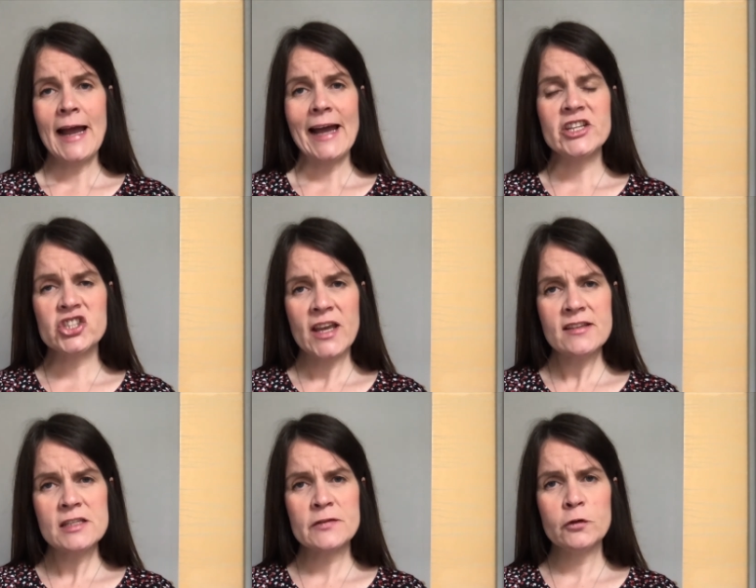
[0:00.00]
and checked
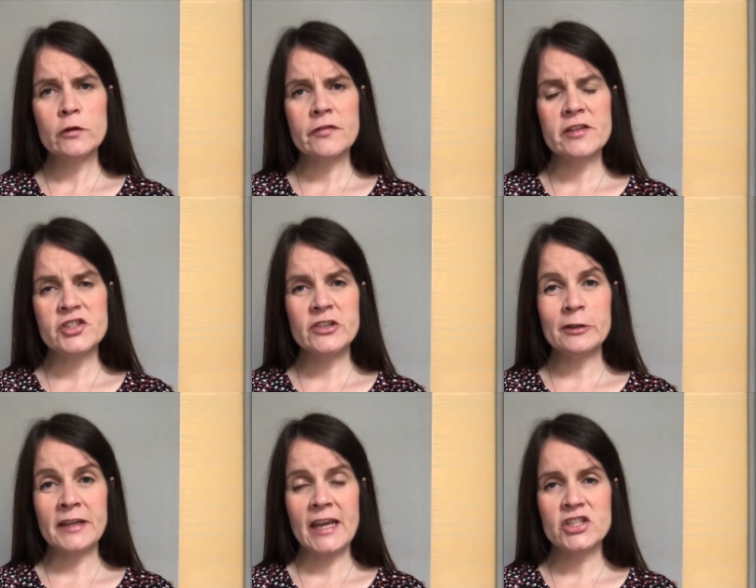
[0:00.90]
his phone for the
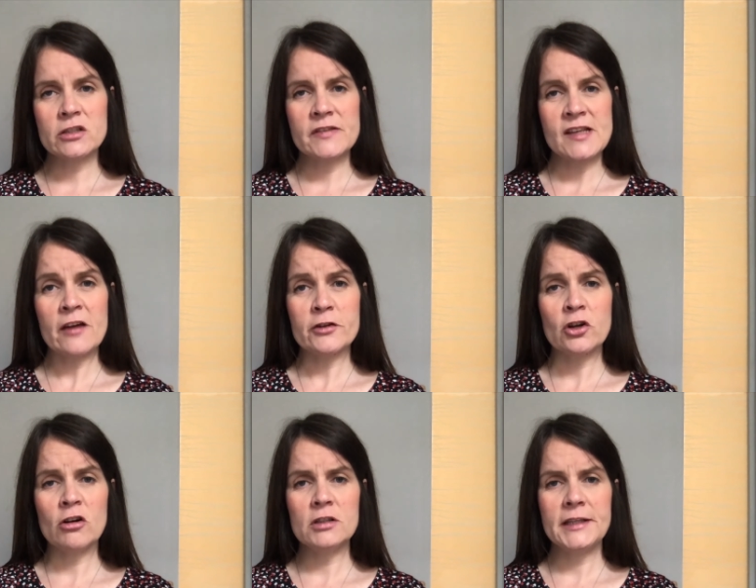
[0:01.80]
geolocation of his other
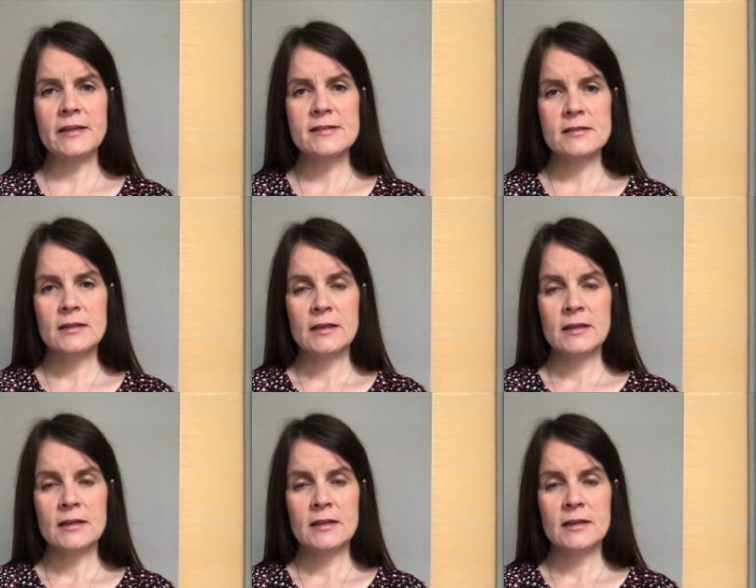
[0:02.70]
colleagues.